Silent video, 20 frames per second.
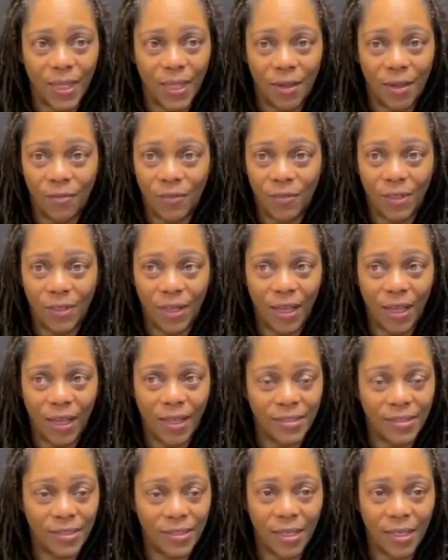Every
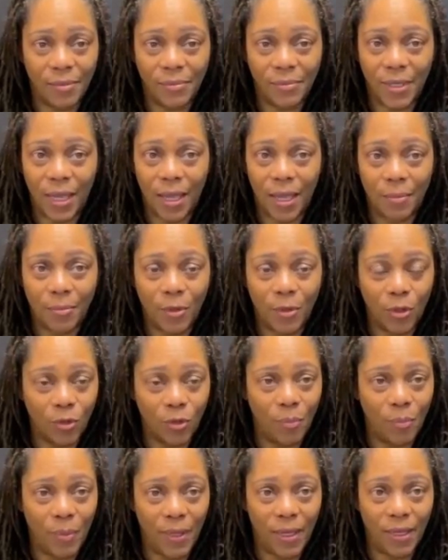night, same time, go
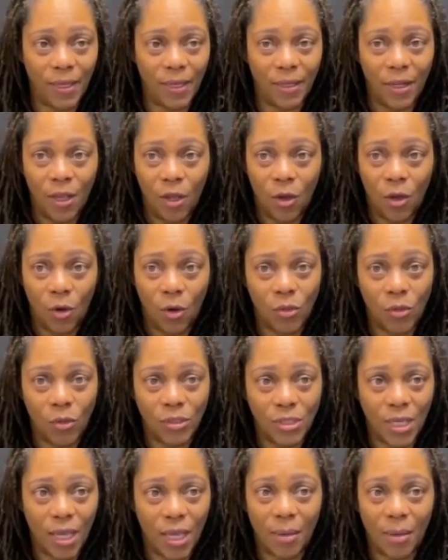to bed on
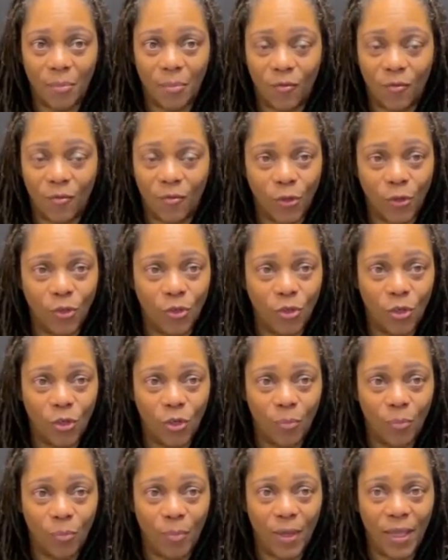time. Before you go
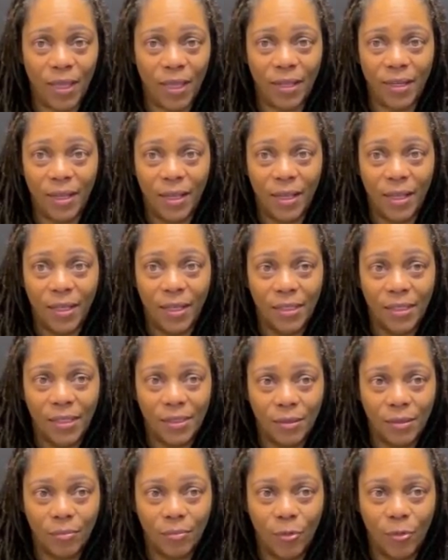to bed,
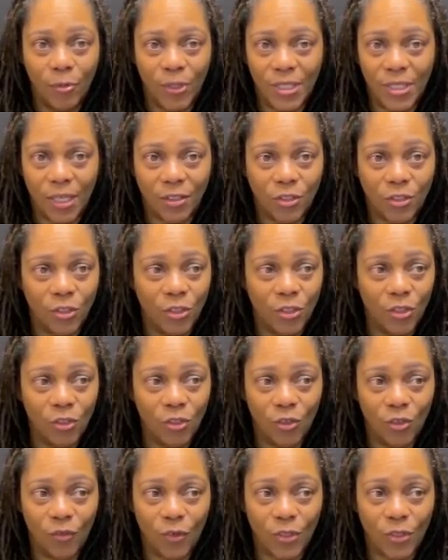reach out to the
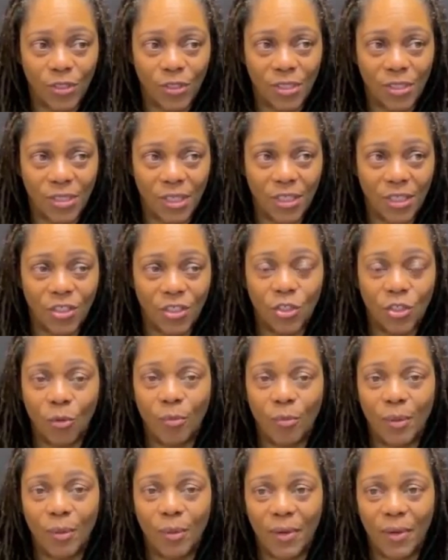universe and say, show
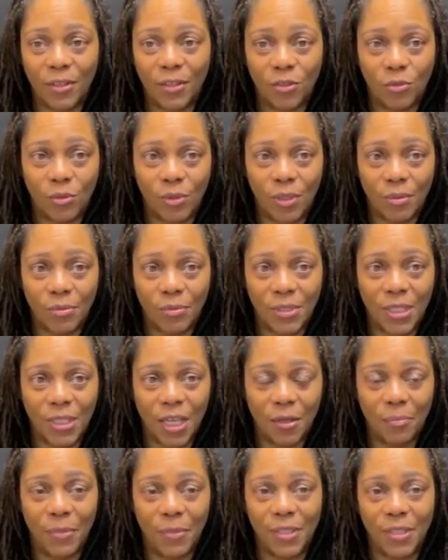me my dreams.
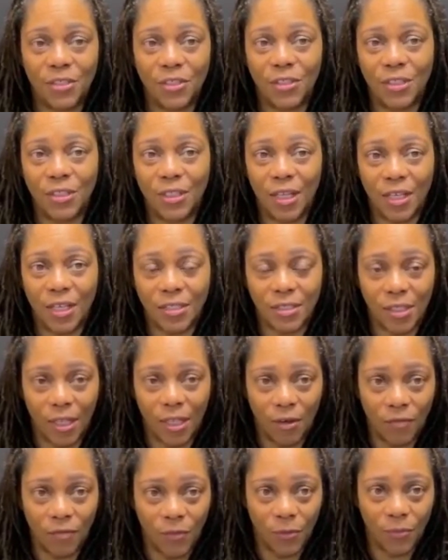Take me to the next
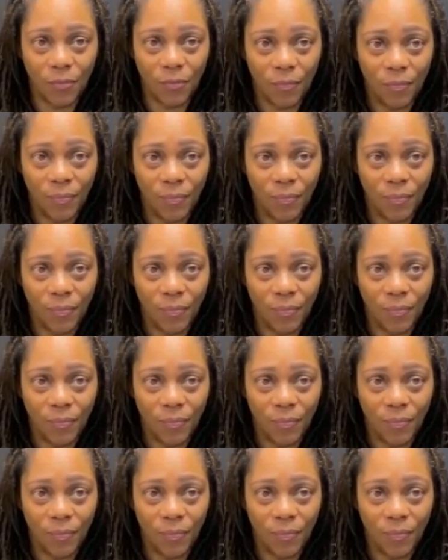level.